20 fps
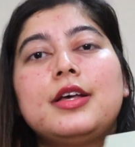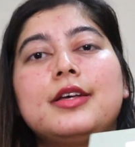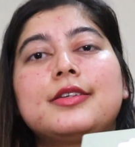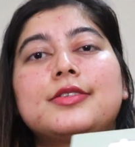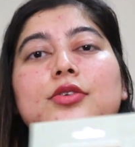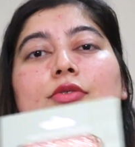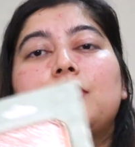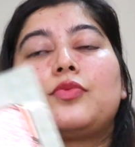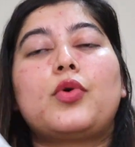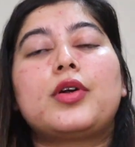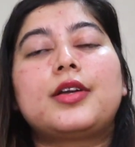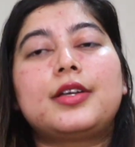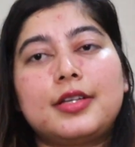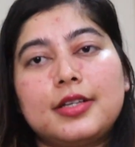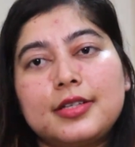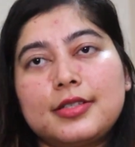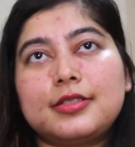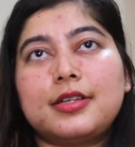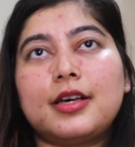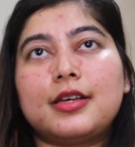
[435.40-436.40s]
So what
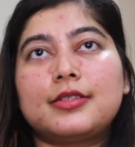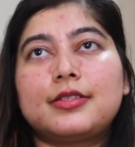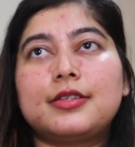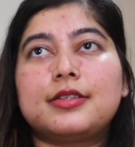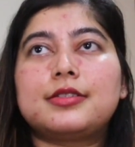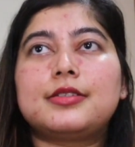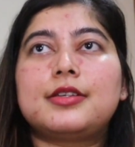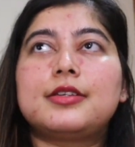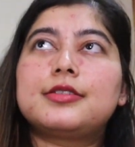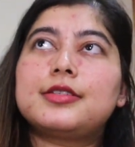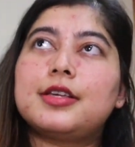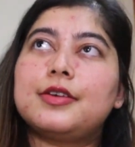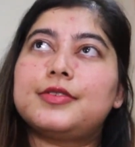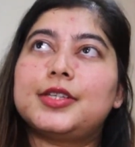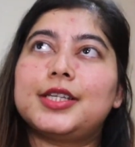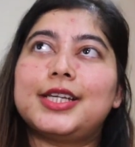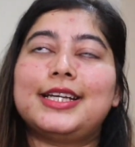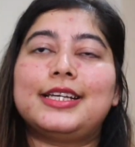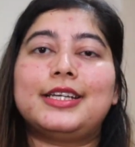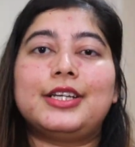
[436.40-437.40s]
this does is this
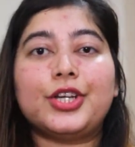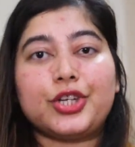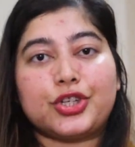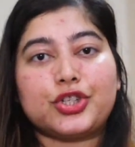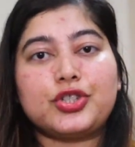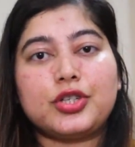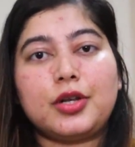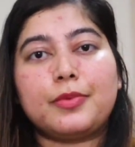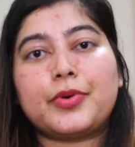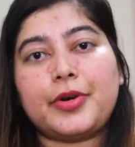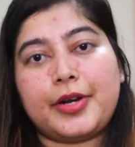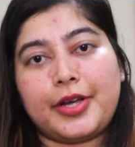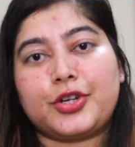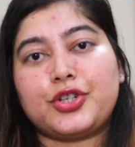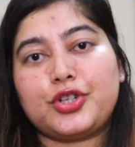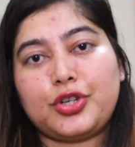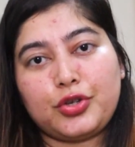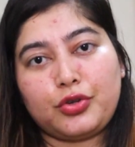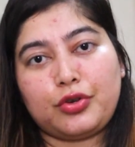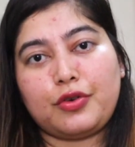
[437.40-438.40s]
gives an additional
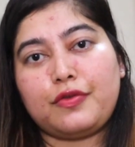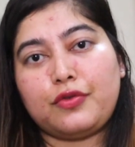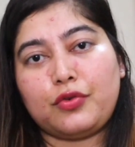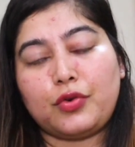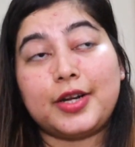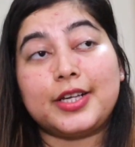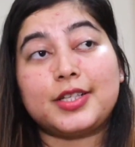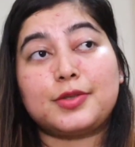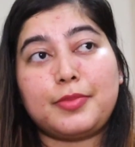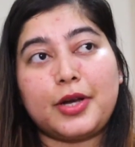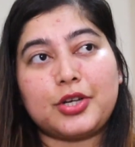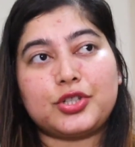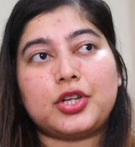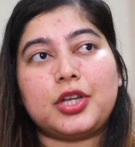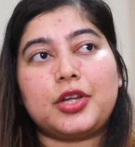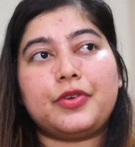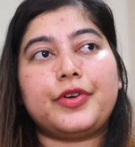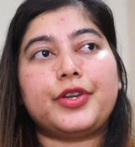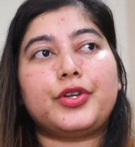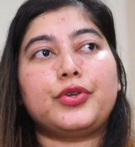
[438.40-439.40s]
protection to your phone,
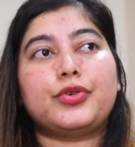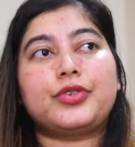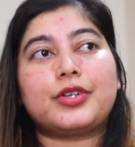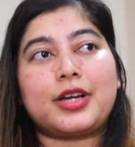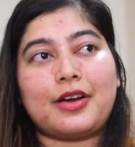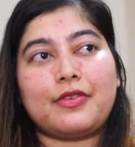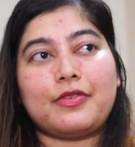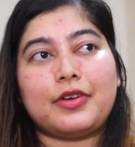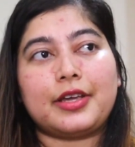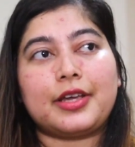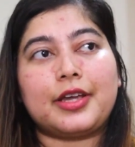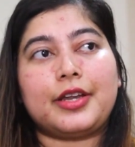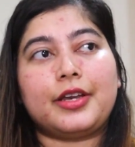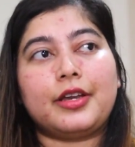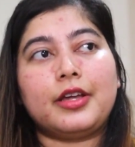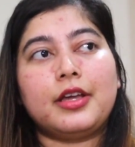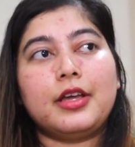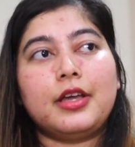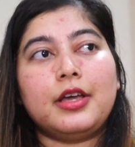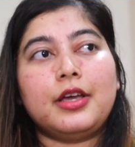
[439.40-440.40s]
especially when you're traveling
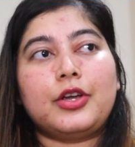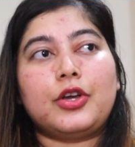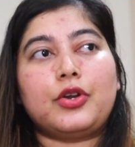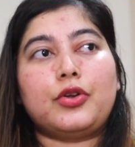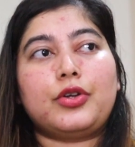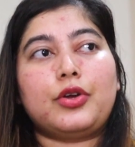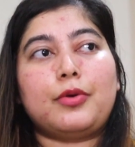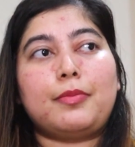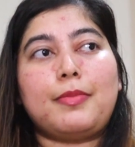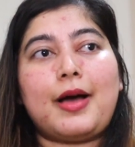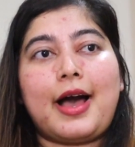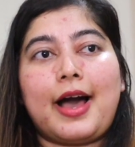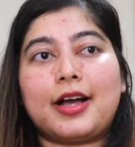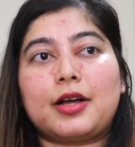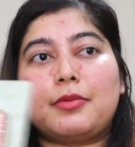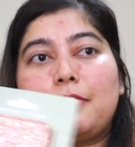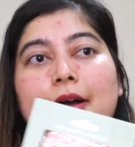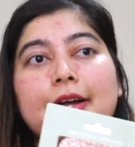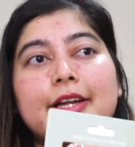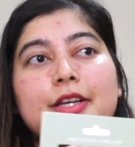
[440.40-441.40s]
and your
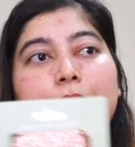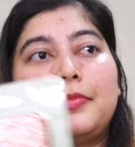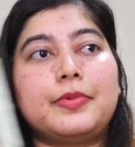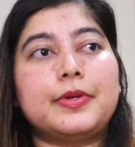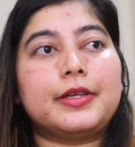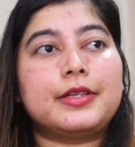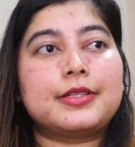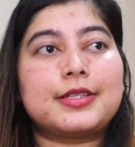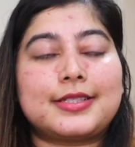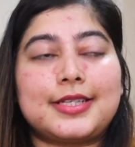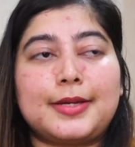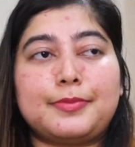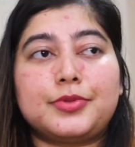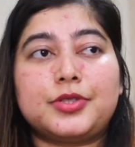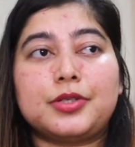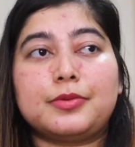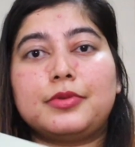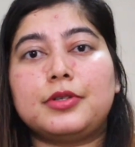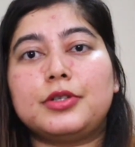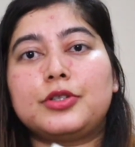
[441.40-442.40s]
bag might be
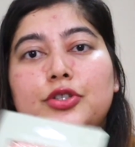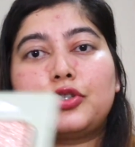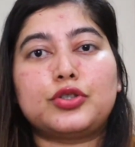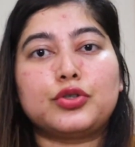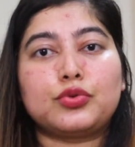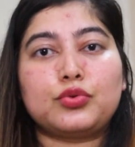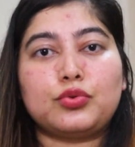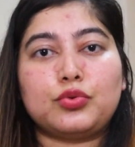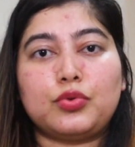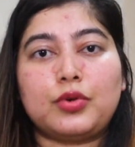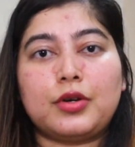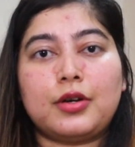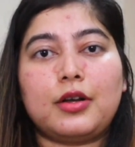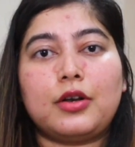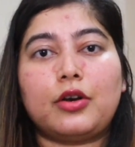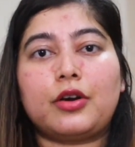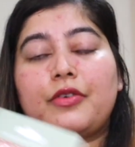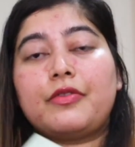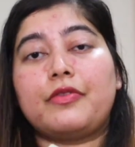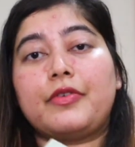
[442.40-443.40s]
susceptible to
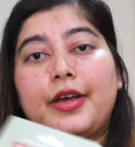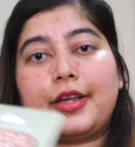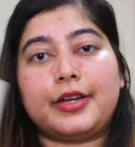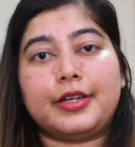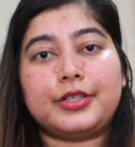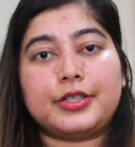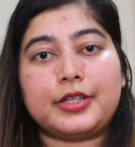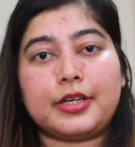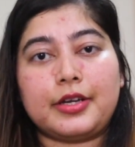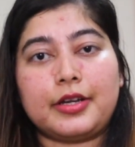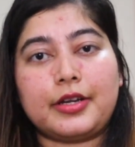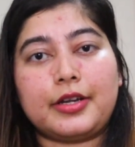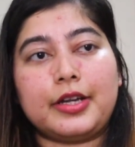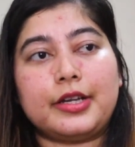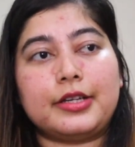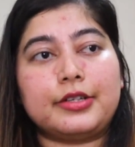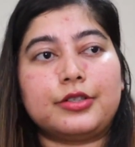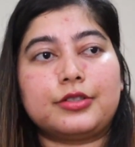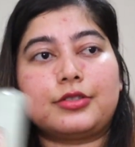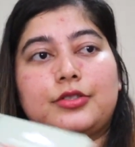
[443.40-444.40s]
a lot of wear and tear
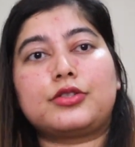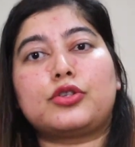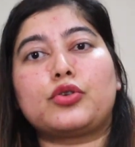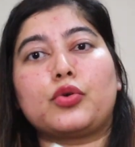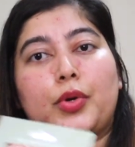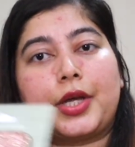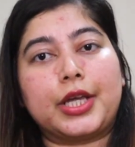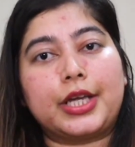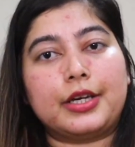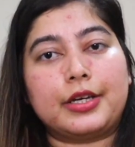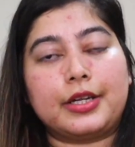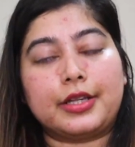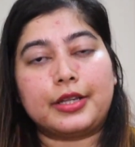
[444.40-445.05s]
and just throwing here